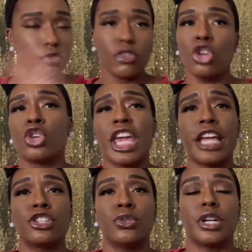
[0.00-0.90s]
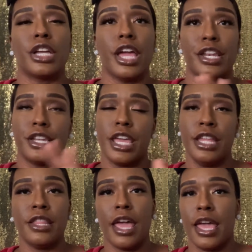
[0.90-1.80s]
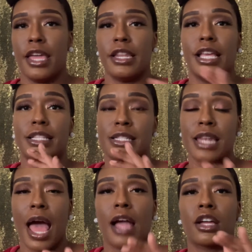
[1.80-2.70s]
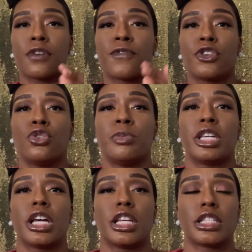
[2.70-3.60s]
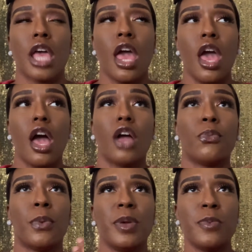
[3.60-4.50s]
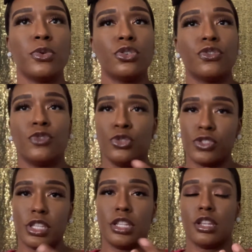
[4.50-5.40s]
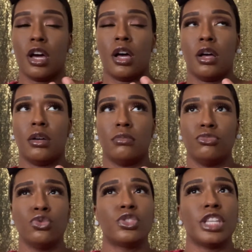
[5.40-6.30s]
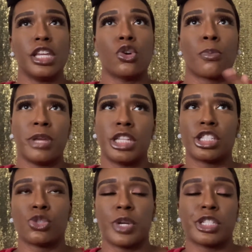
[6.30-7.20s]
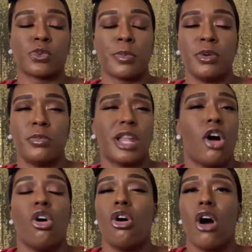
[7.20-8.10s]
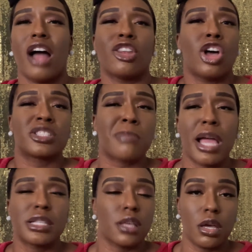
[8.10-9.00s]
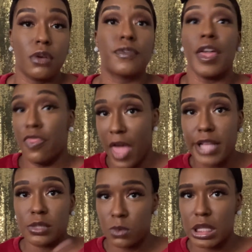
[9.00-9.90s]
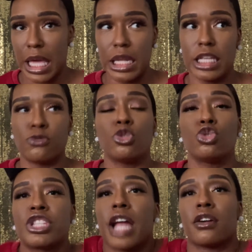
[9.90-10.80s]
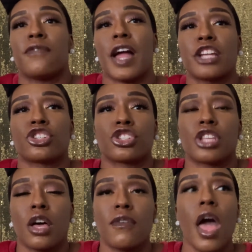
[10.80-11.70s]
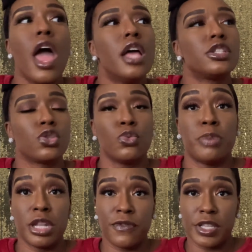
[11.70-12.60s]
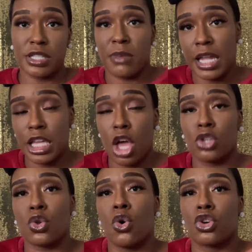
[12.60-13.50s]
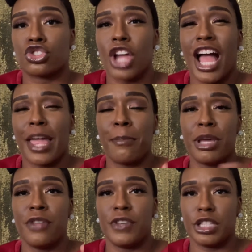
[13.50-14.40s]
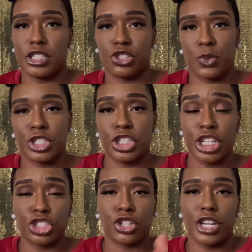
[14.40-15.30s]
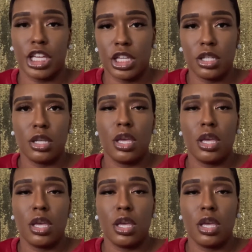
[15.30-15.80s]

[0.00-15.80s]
You can't do it. And in the end, it's not good for you, because when people, you've seen or been in situations where people be like, oh, I lost myself. And that's what that is. When you sacrifice yourself to benefit somebody else or try and benefit the situation that you're in,